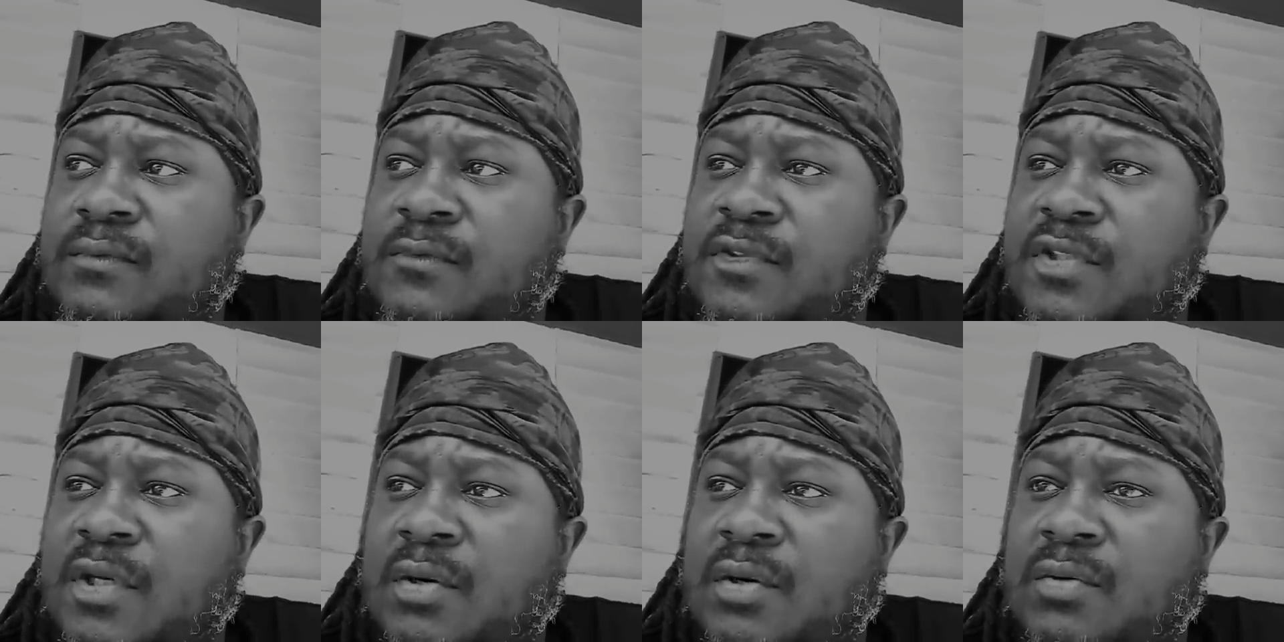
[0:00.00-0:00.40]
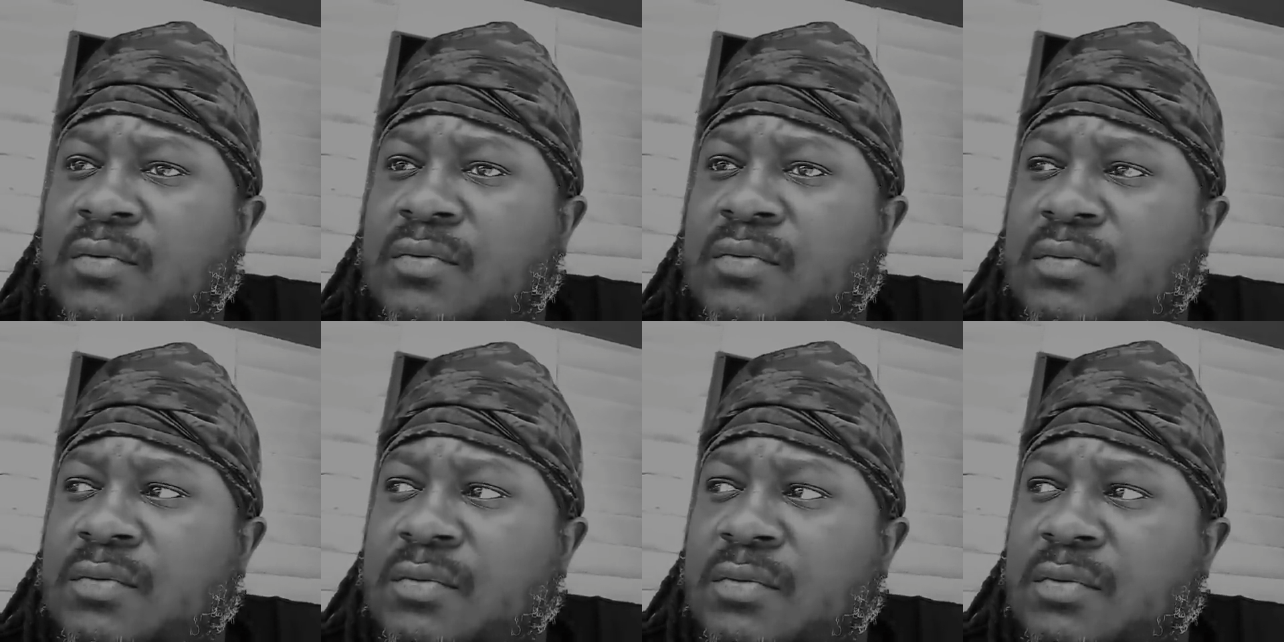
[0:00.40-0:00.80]
So
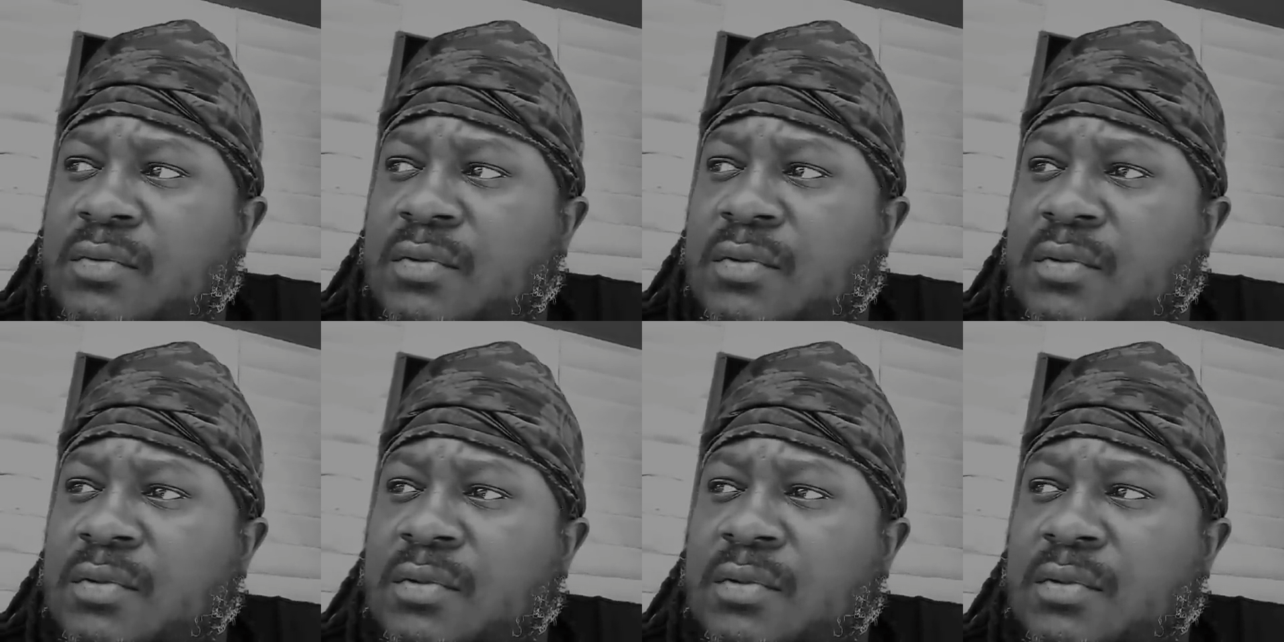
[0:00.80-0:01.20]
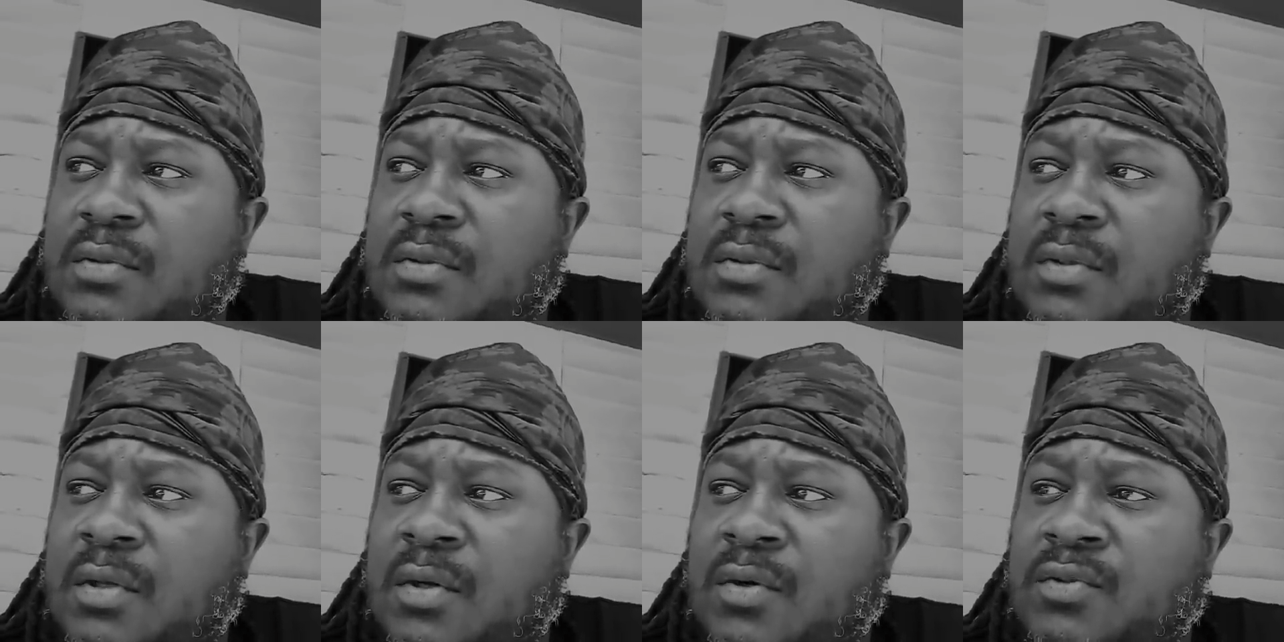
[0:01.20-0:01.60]

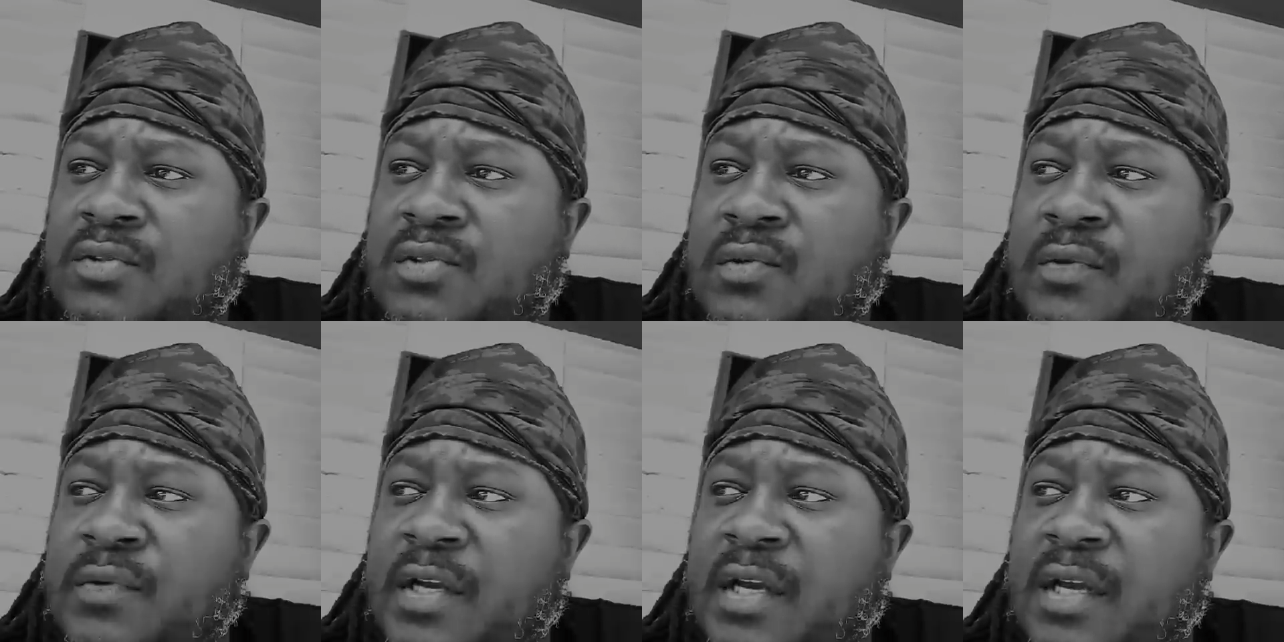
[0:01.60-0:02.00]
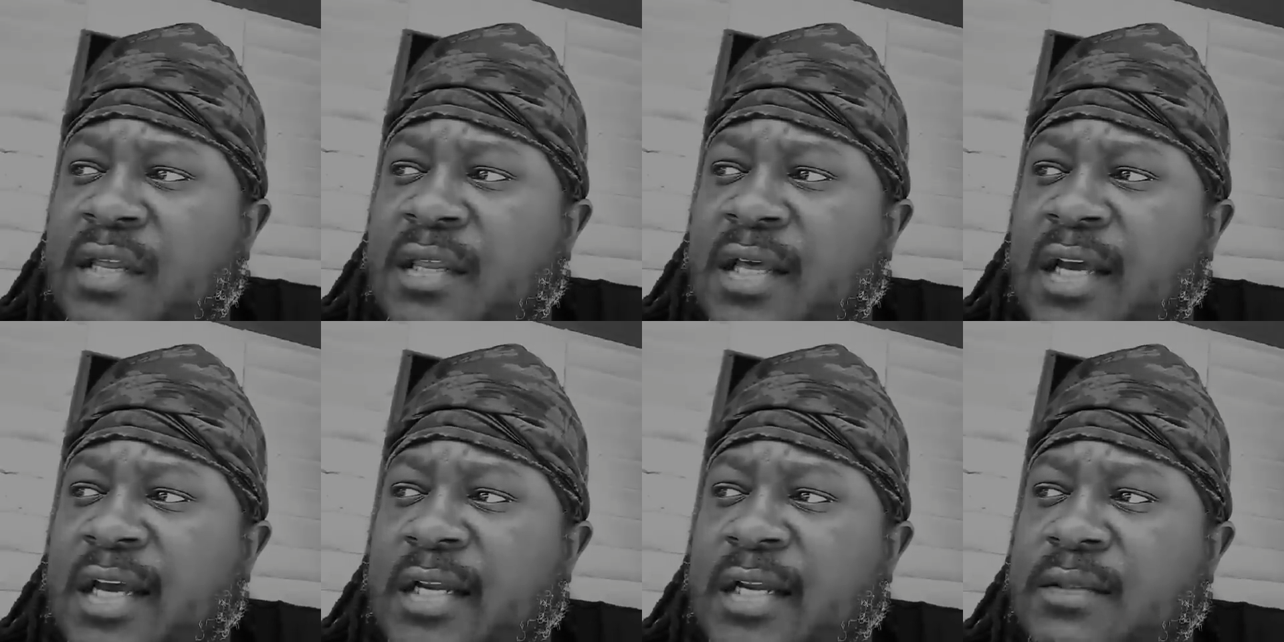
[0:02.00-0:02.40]
those who did
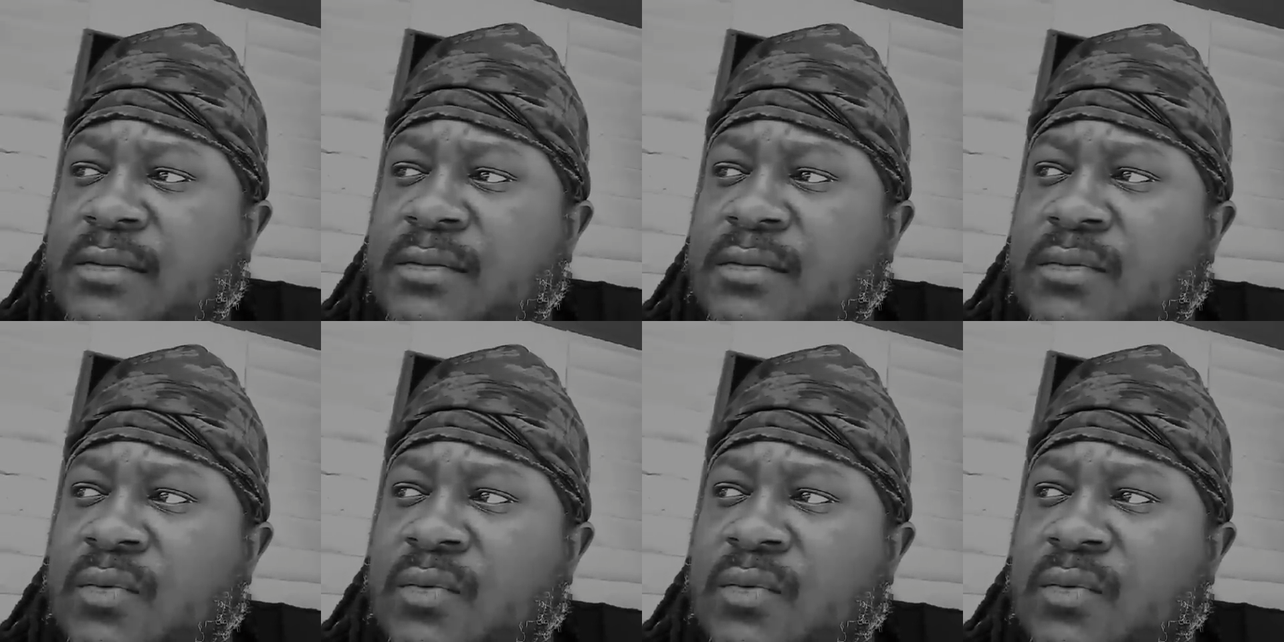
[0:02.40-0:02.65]
that